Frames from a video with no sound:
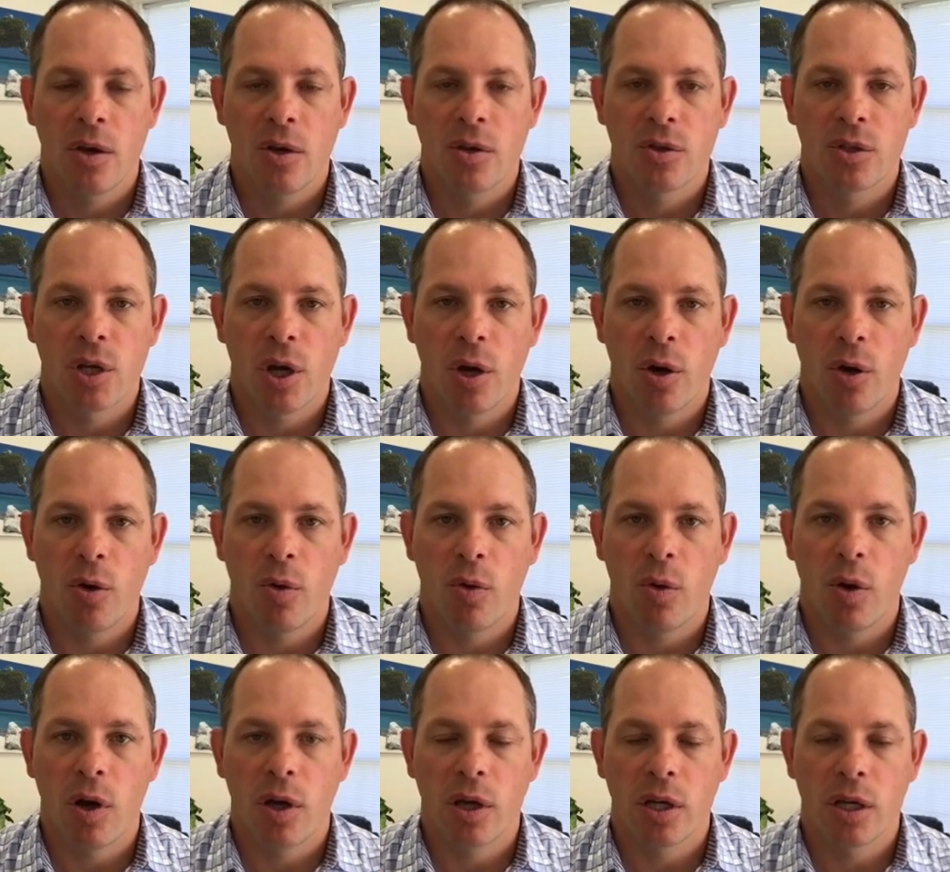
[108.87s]

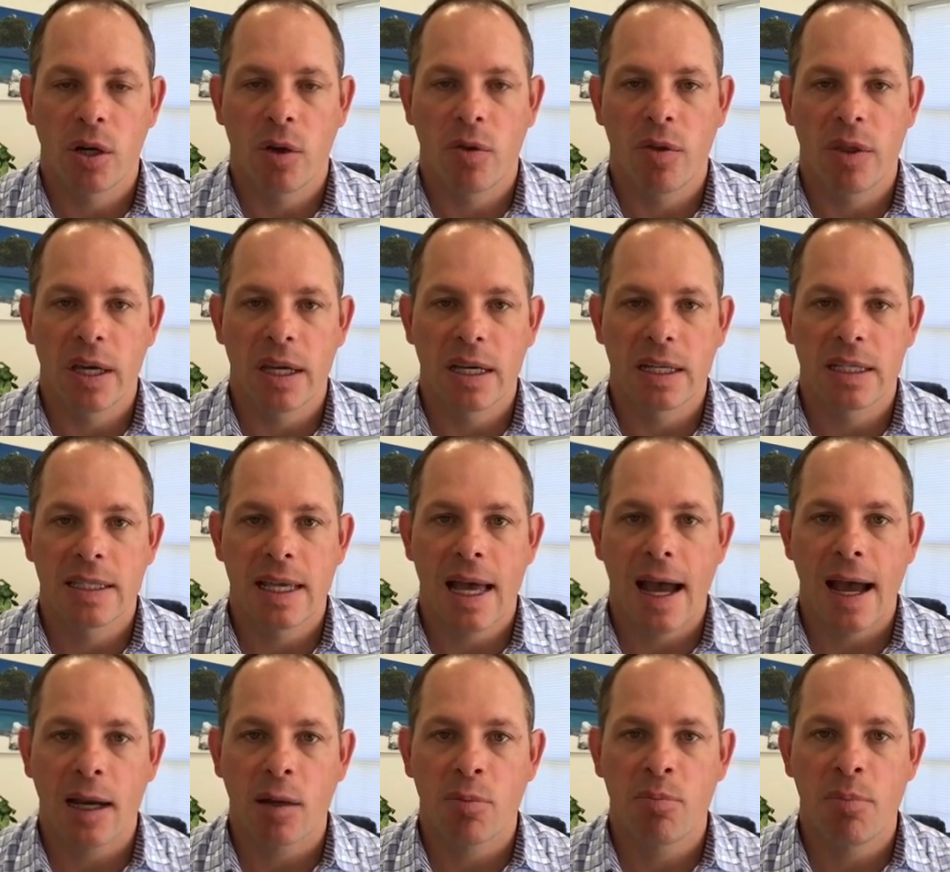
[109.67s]
So, the
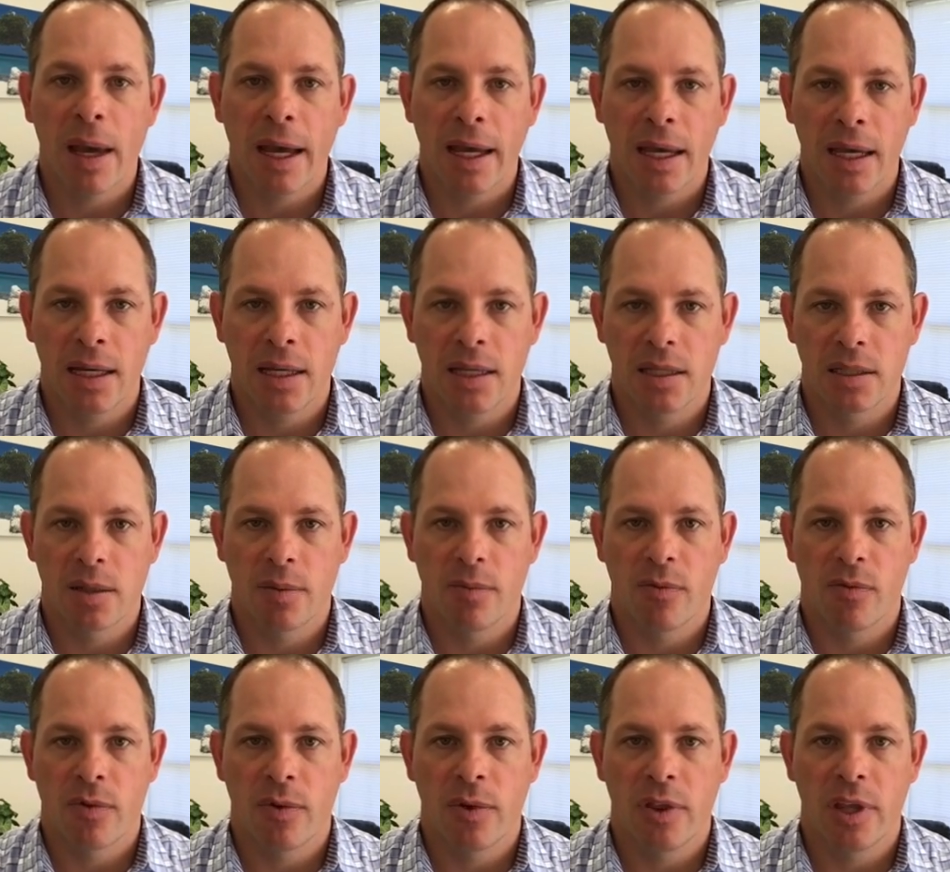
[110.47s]
exact
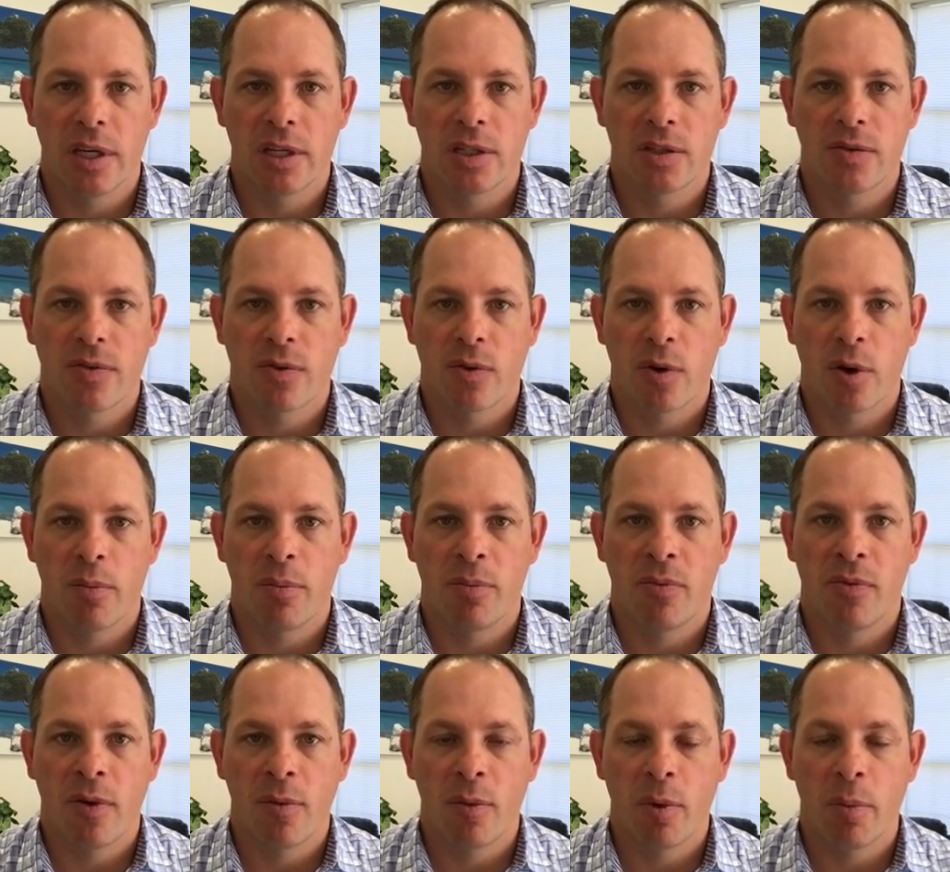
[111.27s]
mechanism for this,
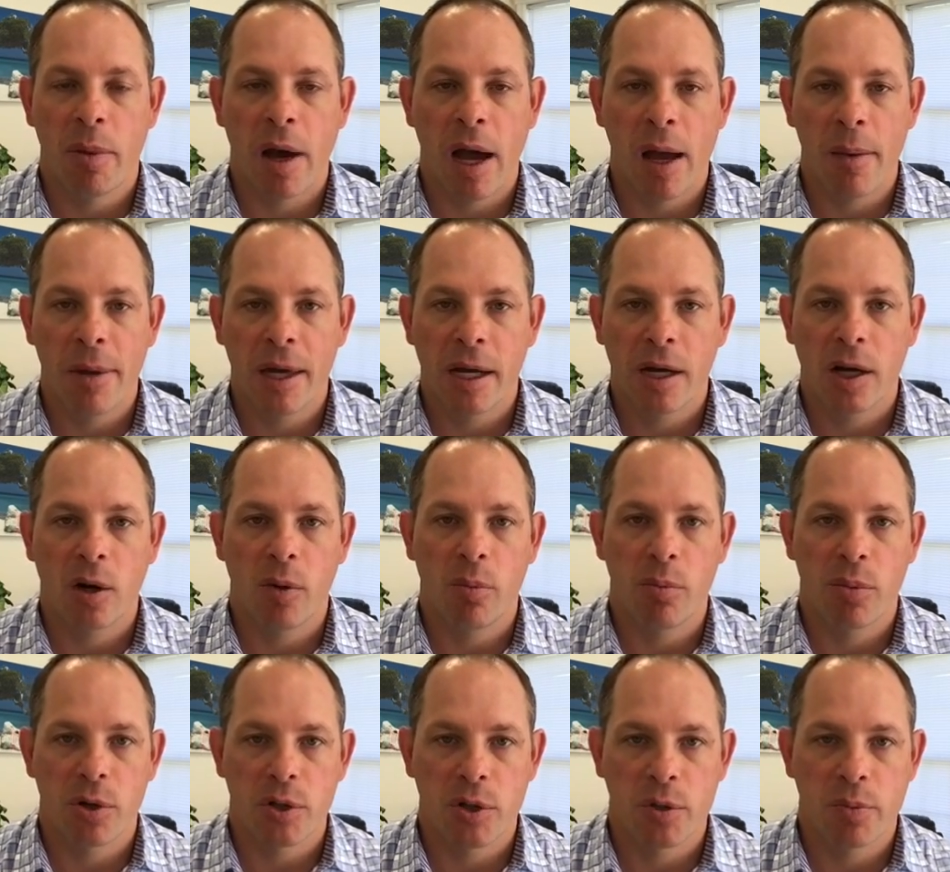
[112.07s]
from a
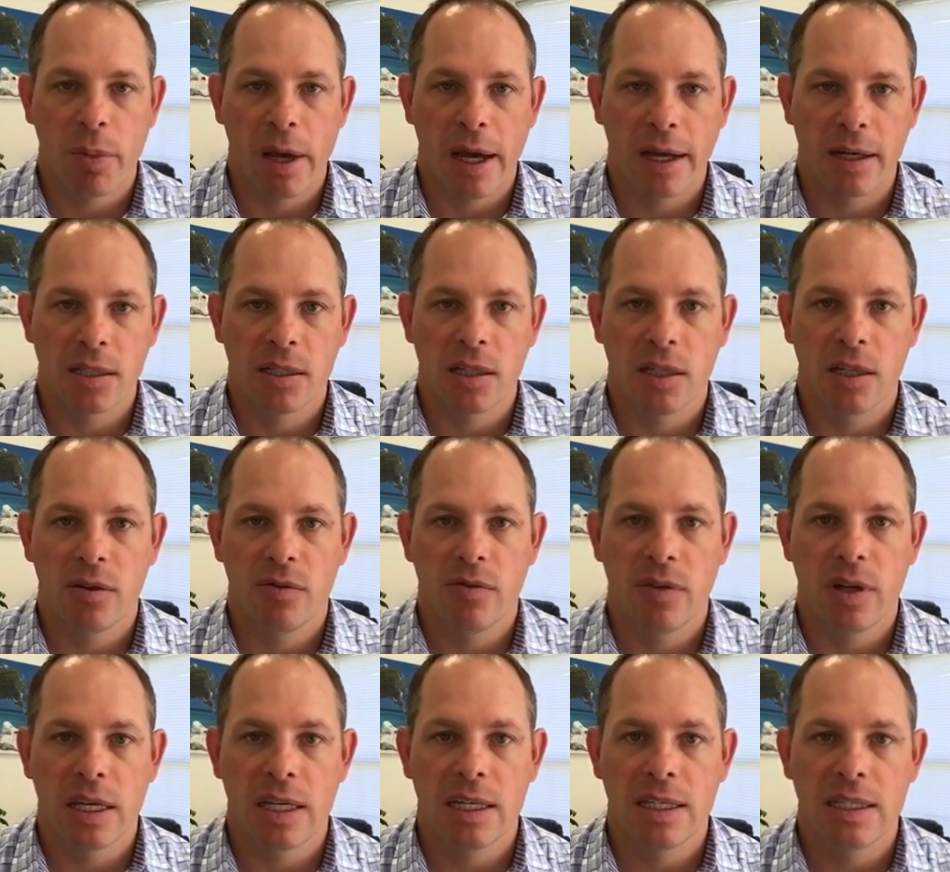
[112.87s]
biomedical
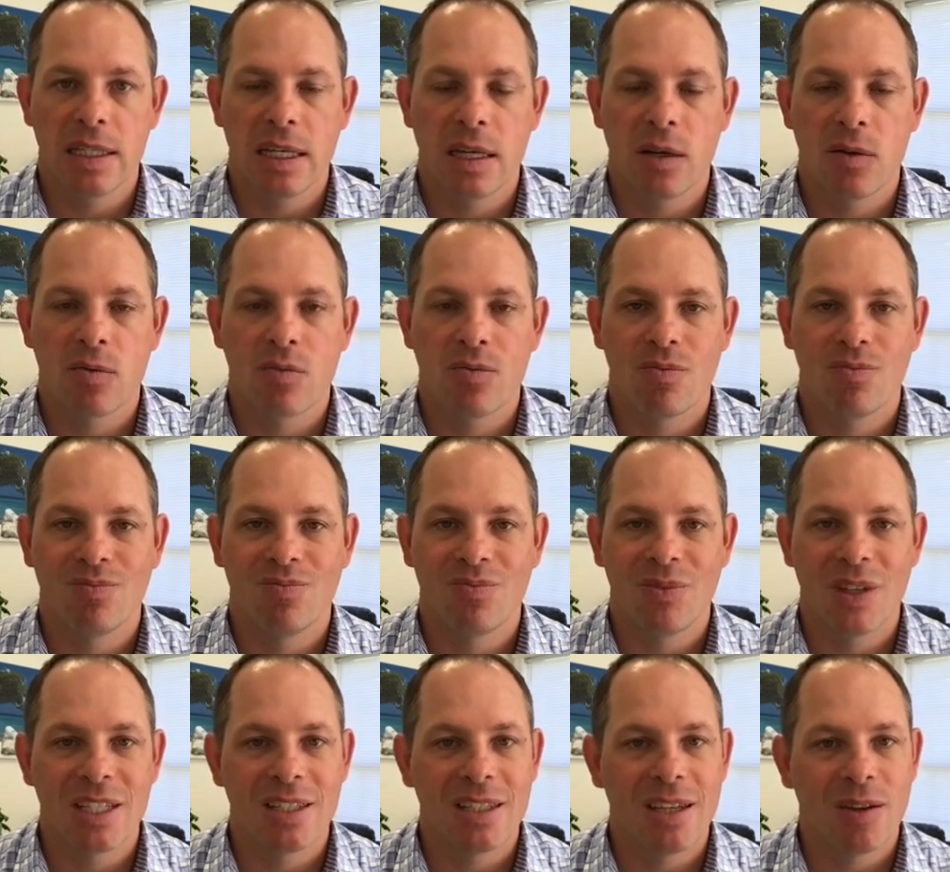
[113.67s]
perspective,
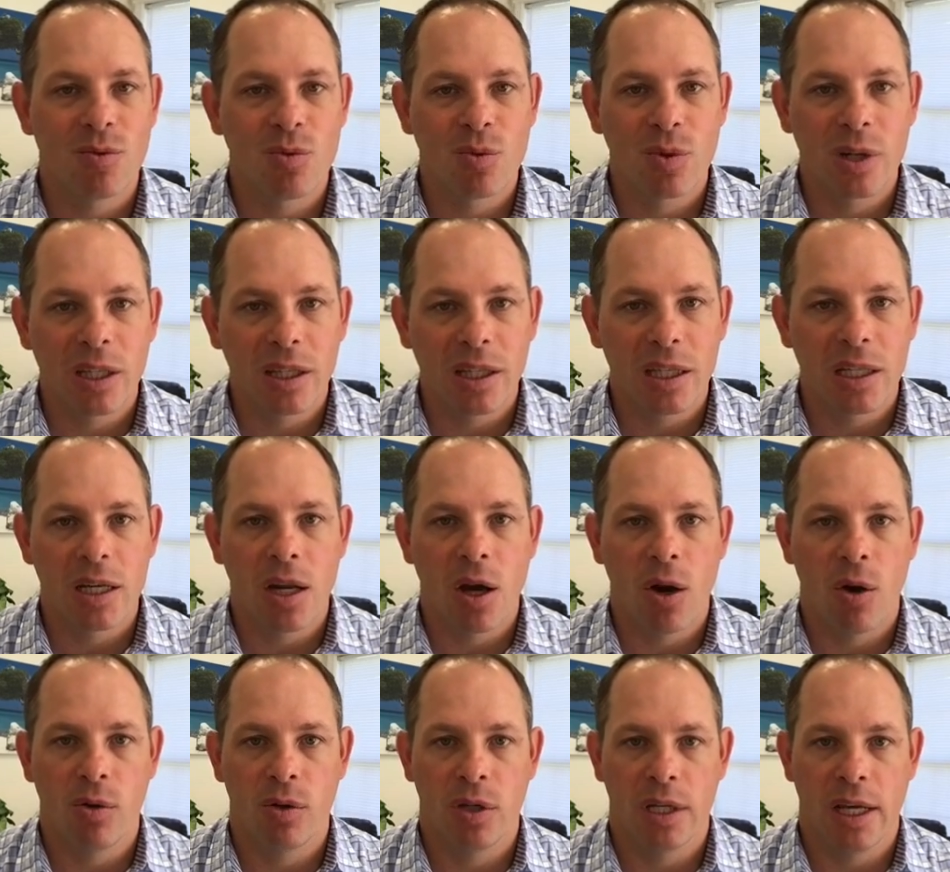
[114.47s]
isn't really
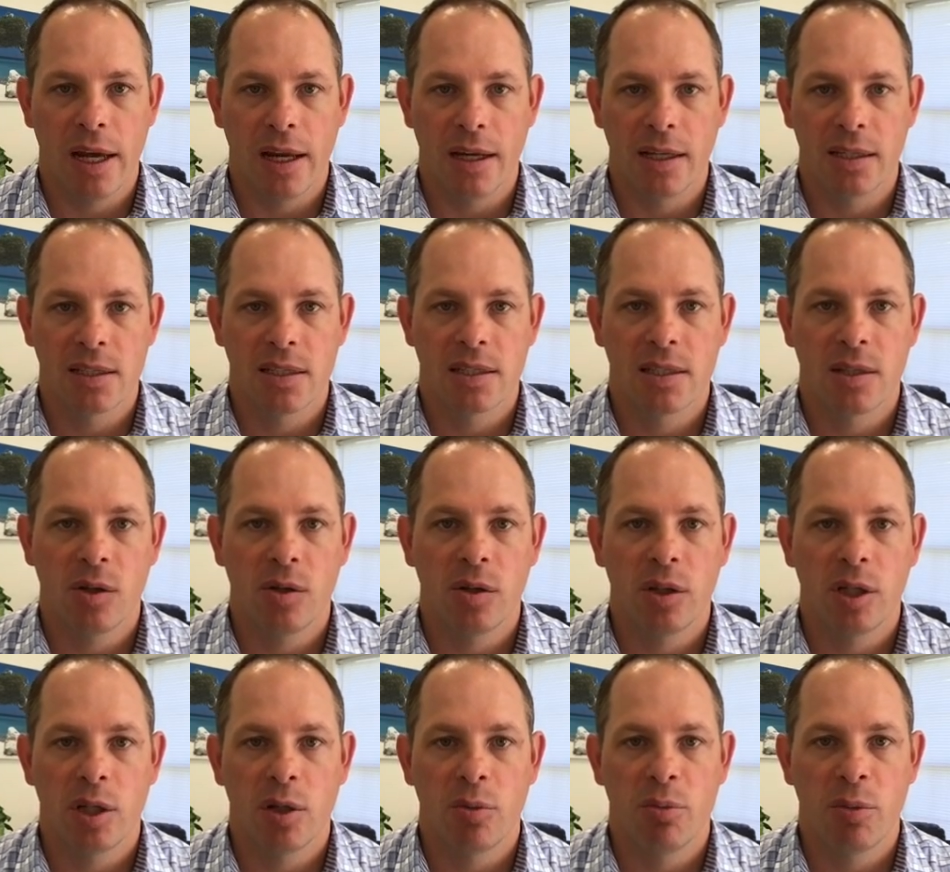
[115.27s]
known yet. It's still
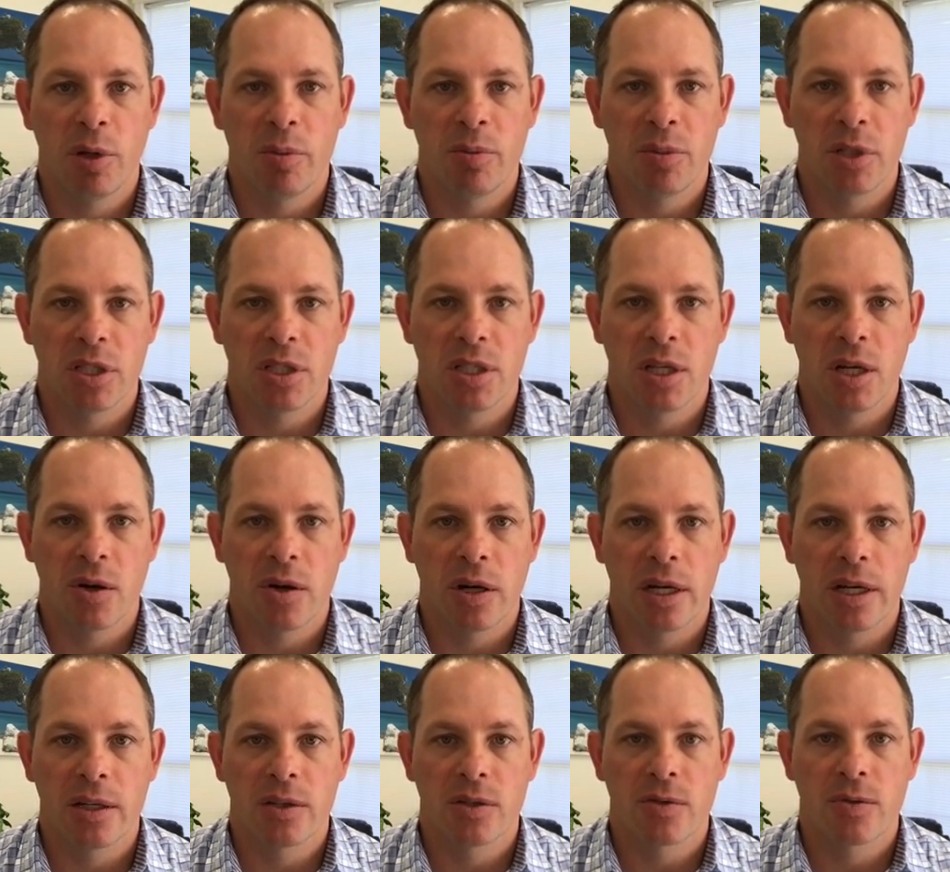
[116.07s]
a little bit
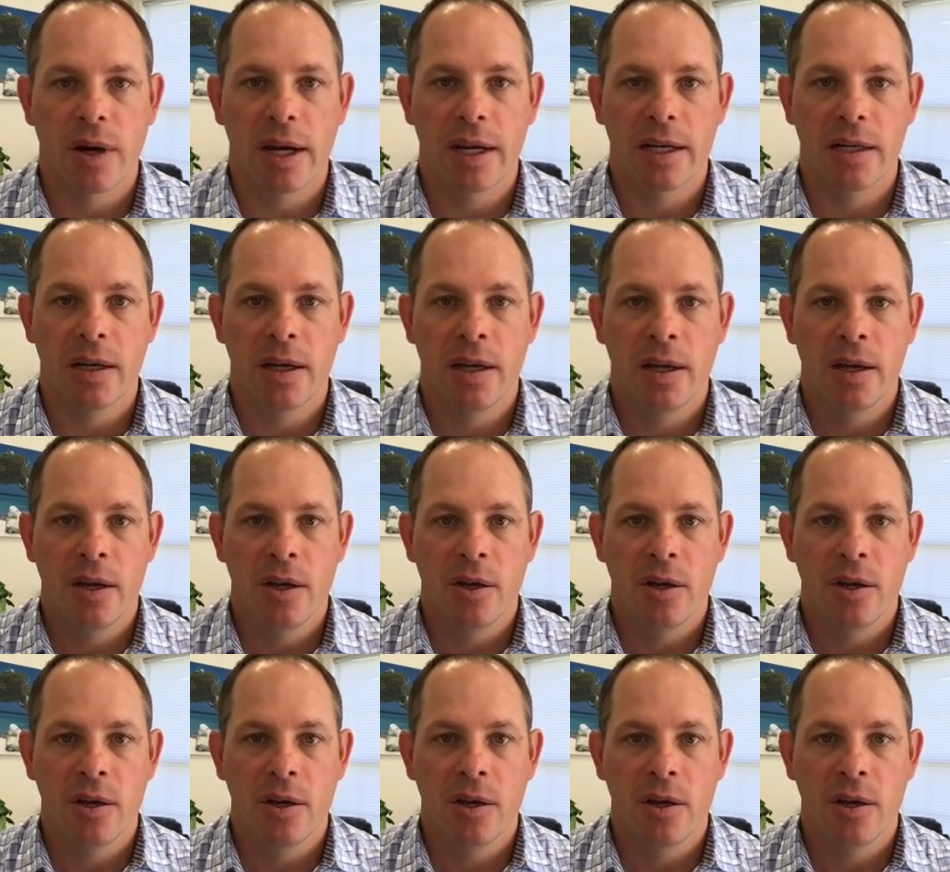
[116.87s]
mysterious, right?